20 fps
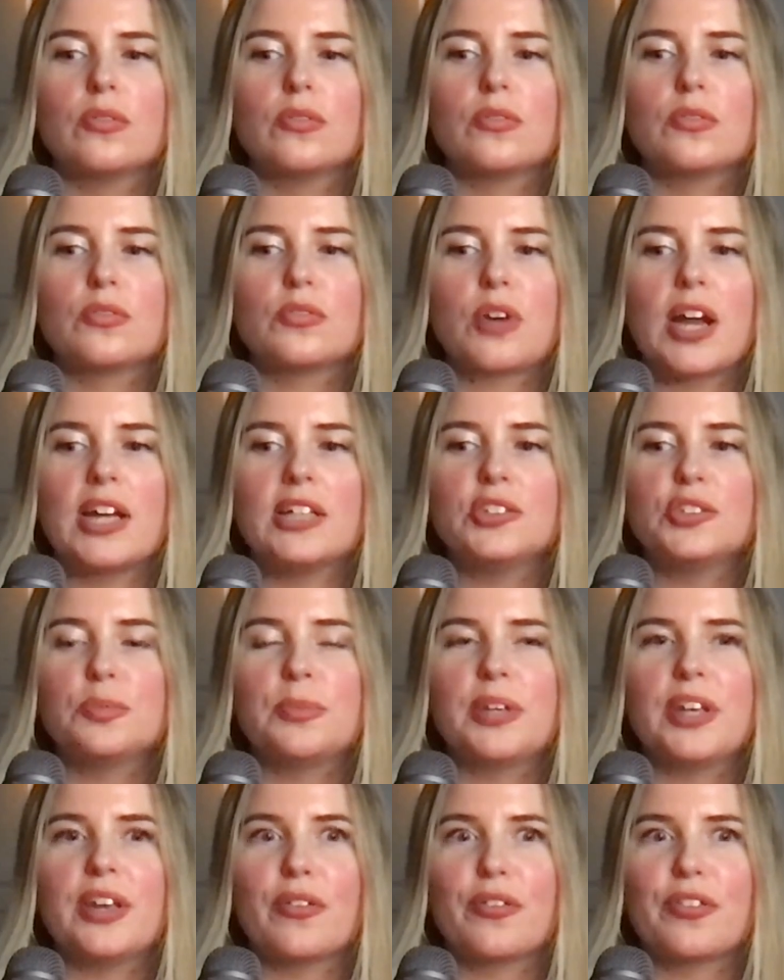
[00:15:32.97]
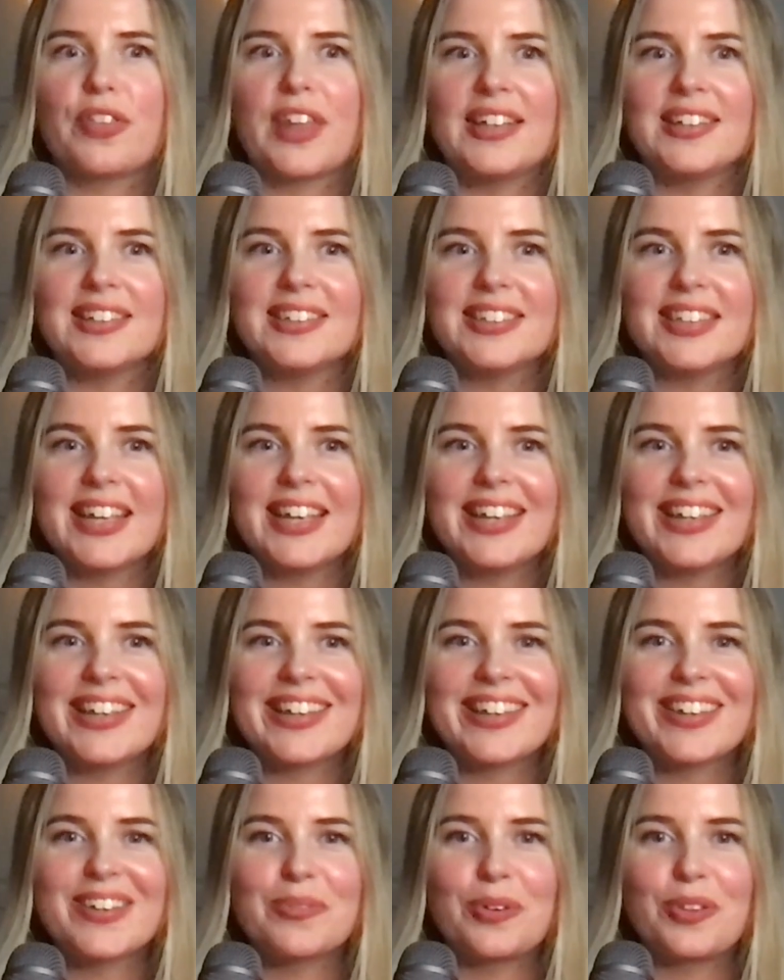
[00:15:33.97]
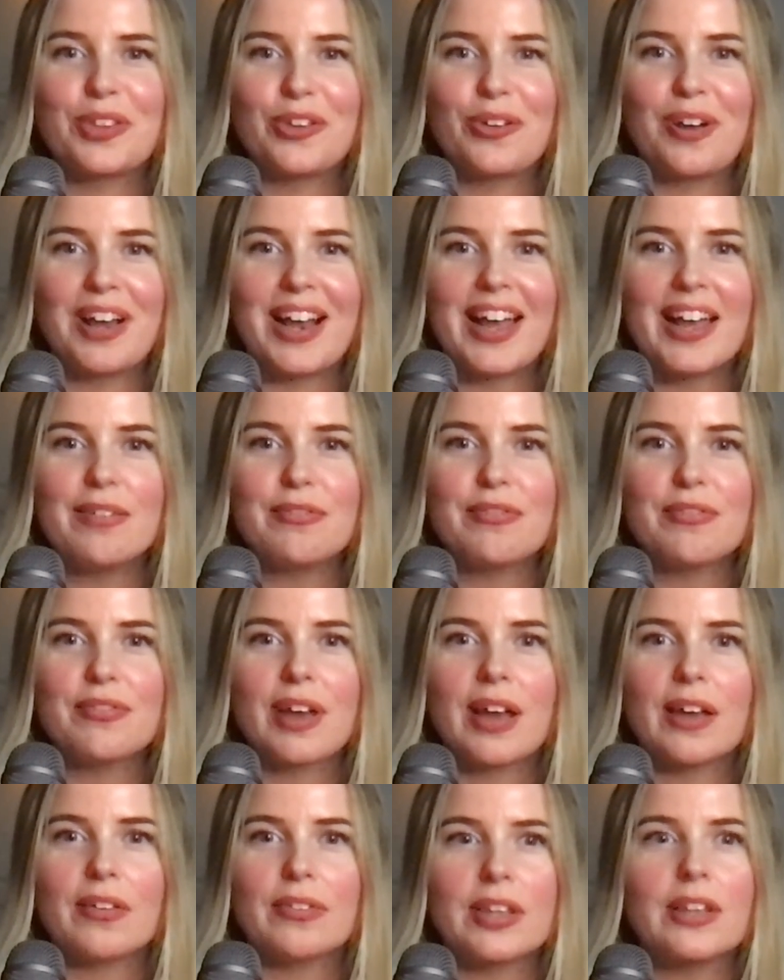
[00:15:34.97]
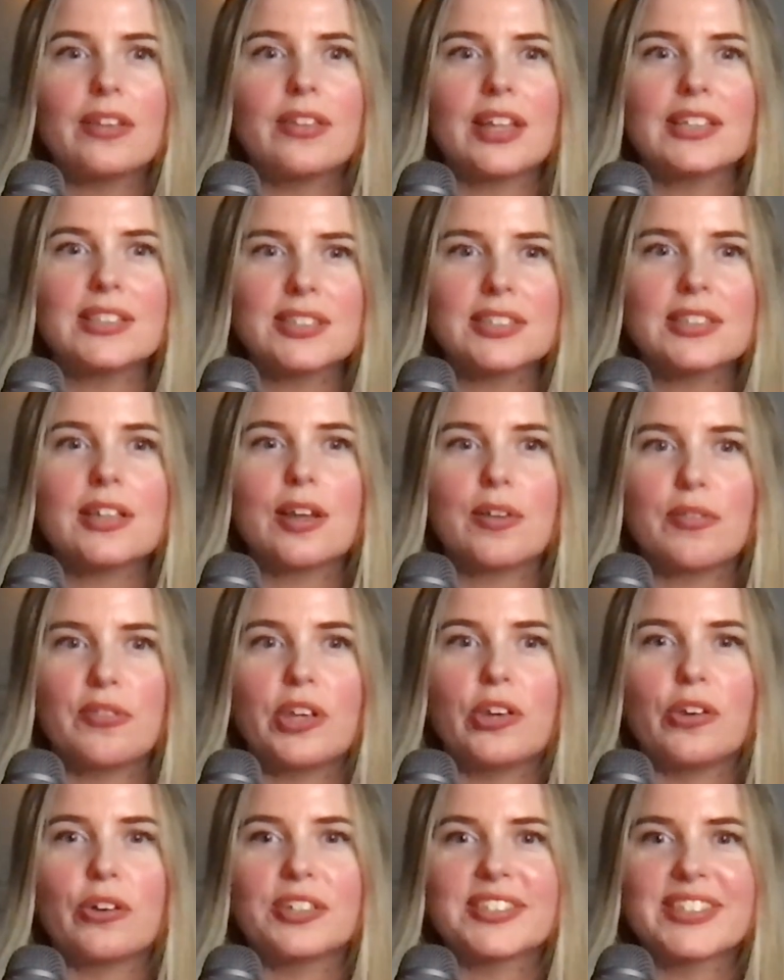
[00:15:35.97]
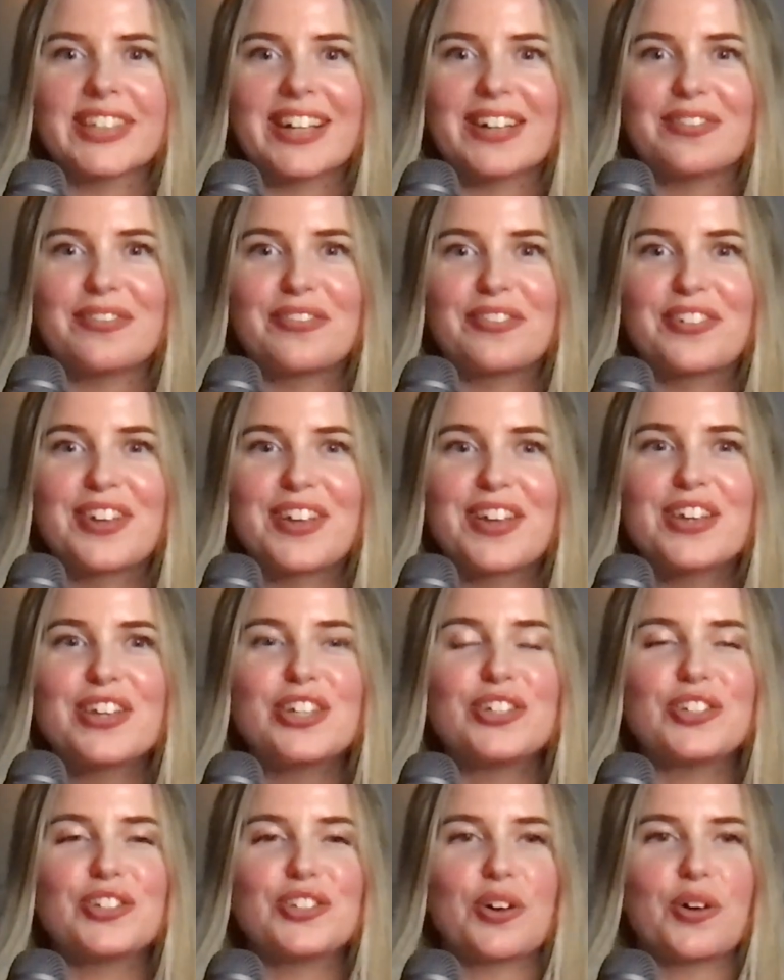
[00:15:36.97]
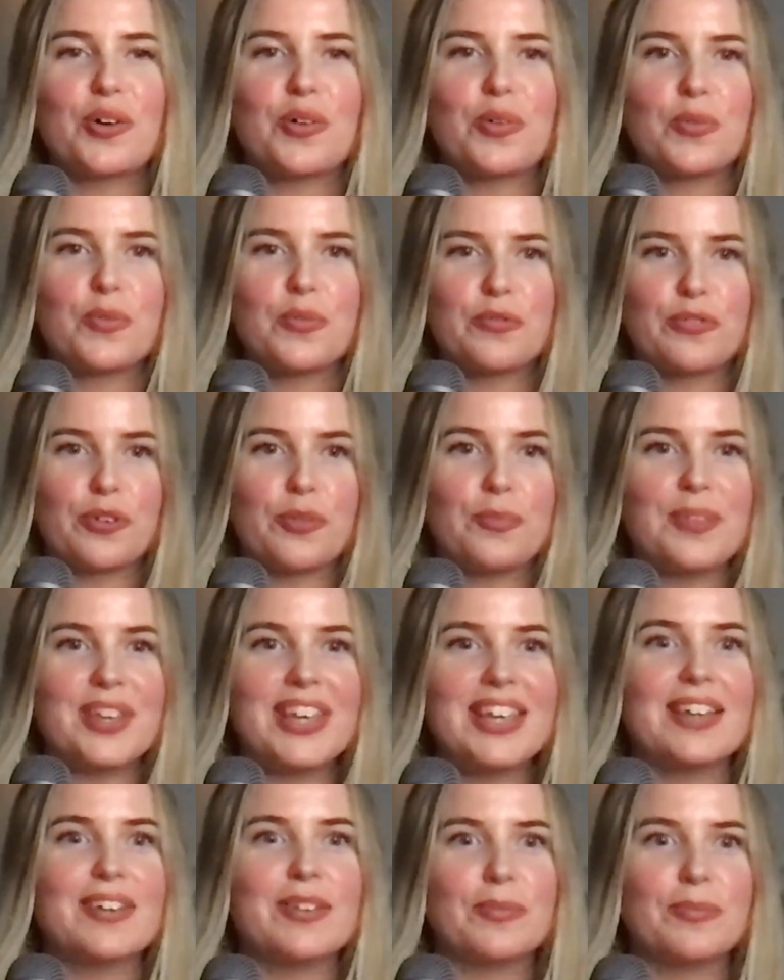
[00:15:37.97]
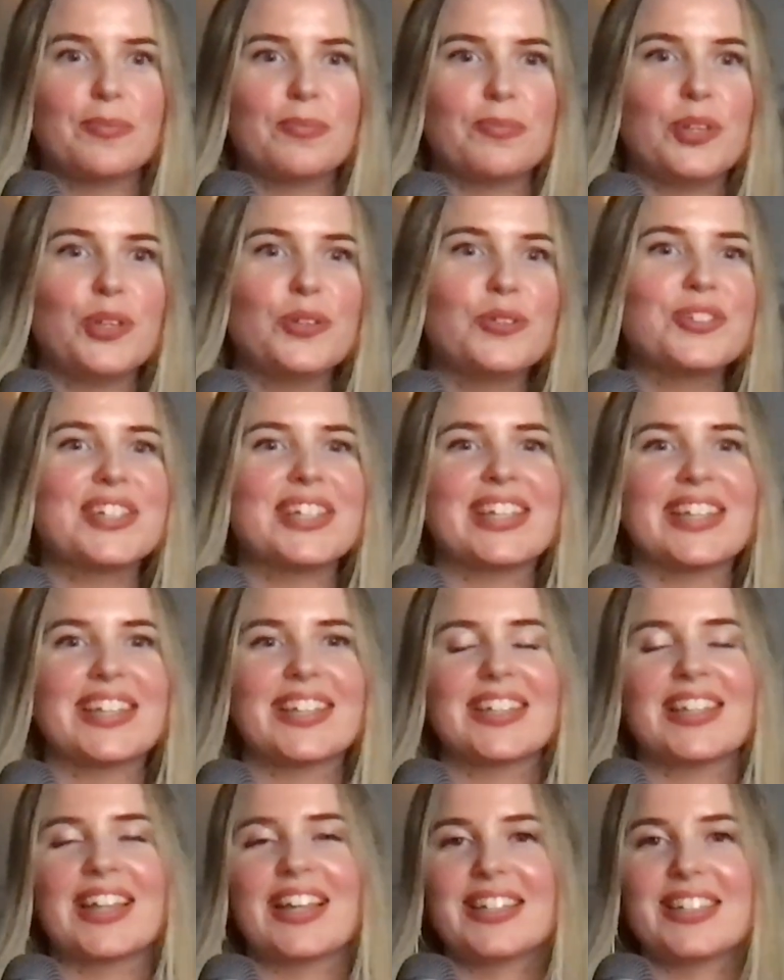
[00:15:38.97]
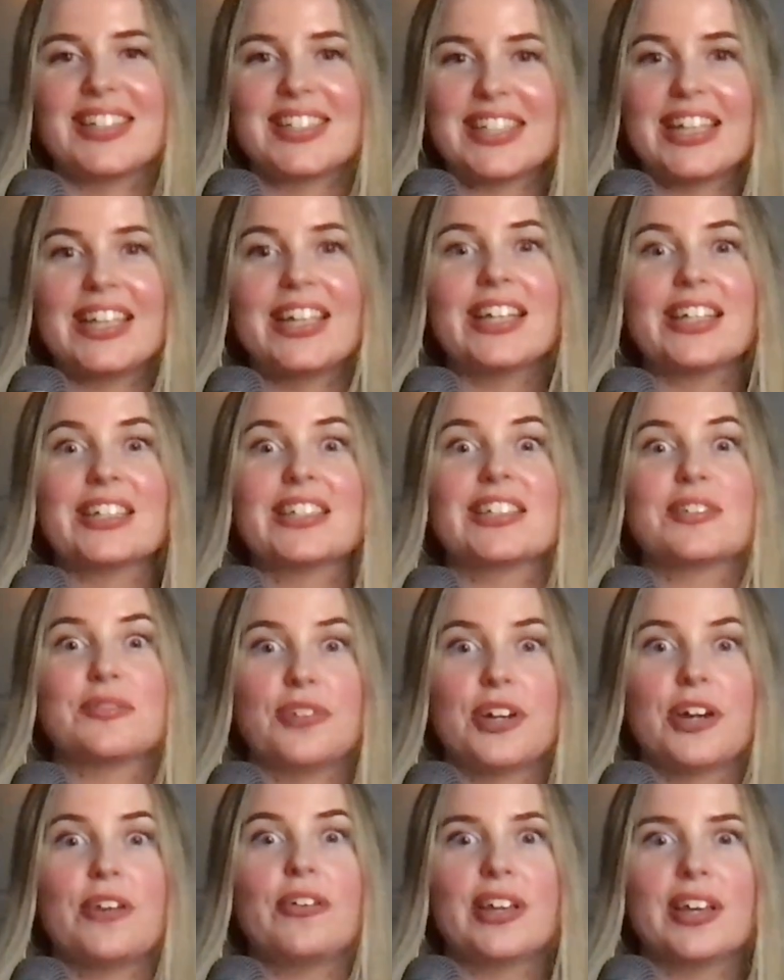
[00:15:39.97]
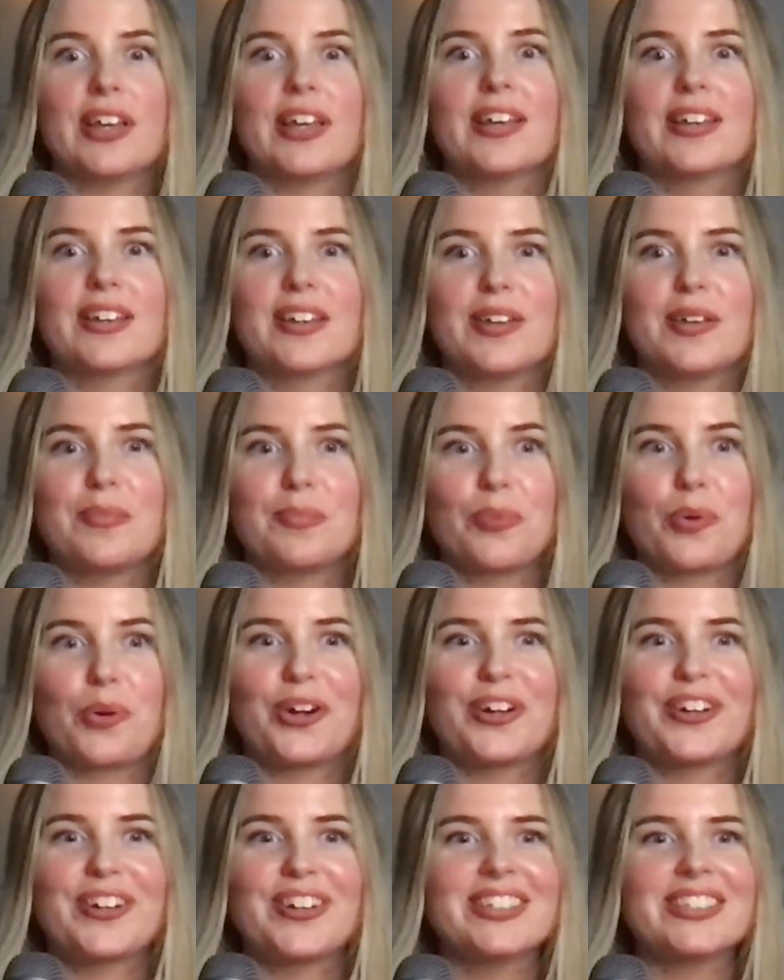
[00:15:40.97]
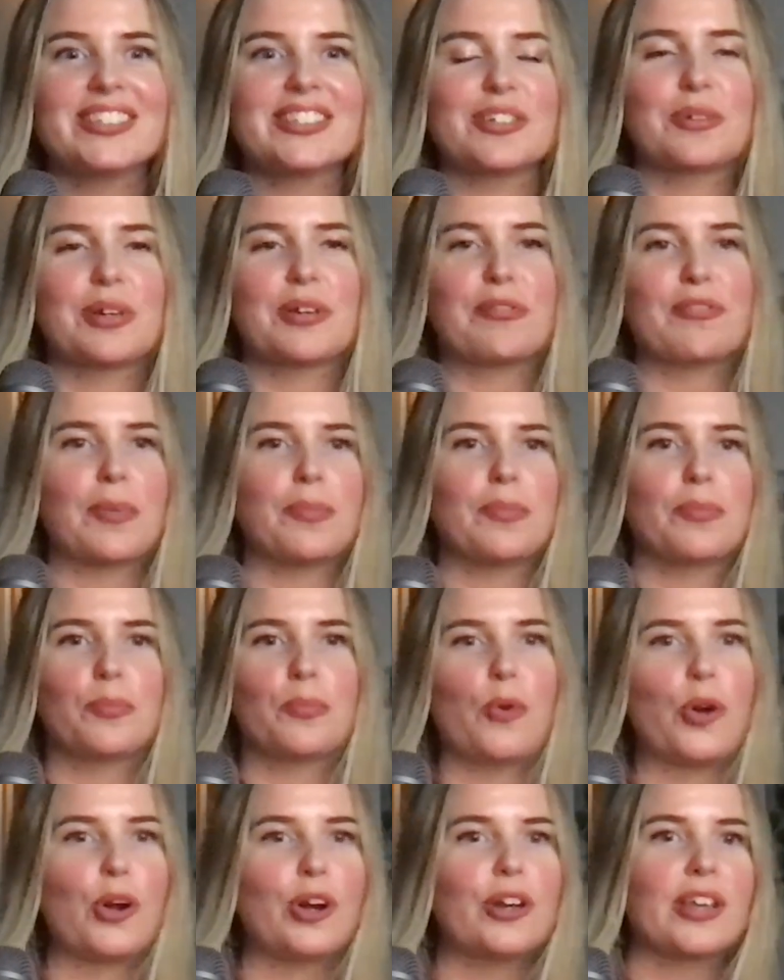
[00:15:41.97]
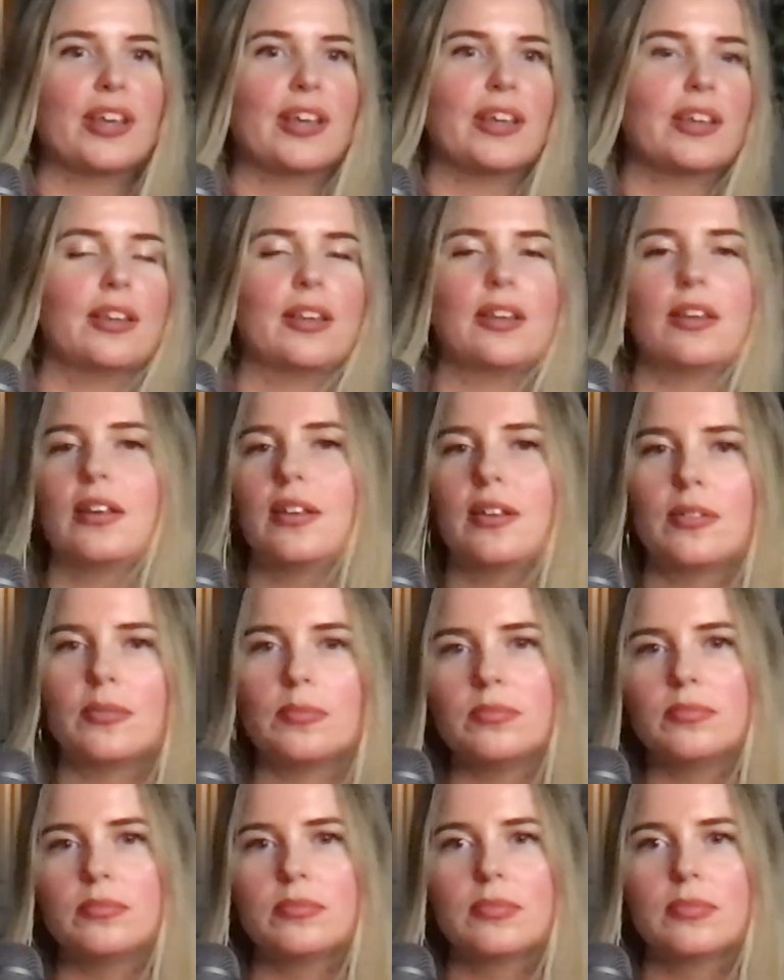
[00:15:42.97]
try to be authentic with your life. I think that's loving yourself. So for me, music and singing is very important. So if I'm working,